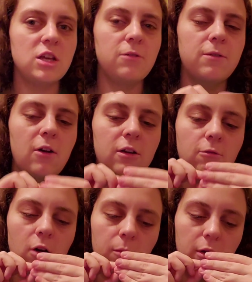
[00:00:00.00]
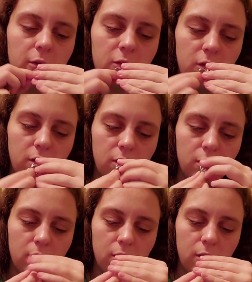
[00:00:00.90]
she found at Walmart.
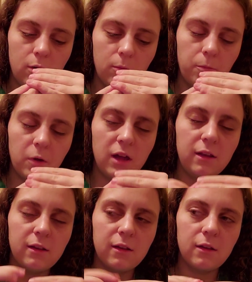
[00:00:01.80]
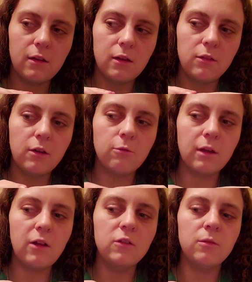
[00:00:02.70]
But they're
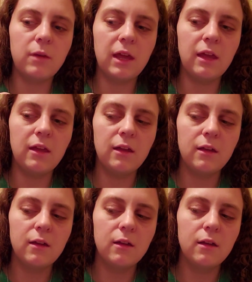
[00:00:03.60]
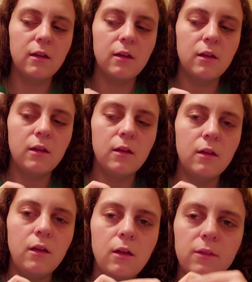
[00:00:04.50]
real to me.
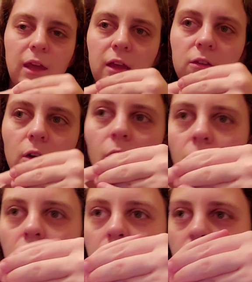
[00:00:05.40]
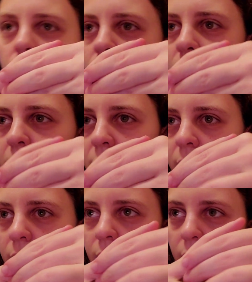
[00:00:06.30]
These are
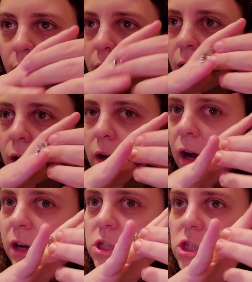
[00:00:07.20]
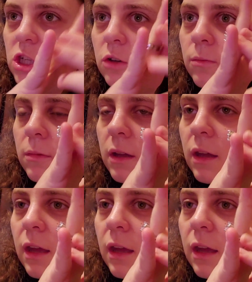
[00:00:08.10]
a costume,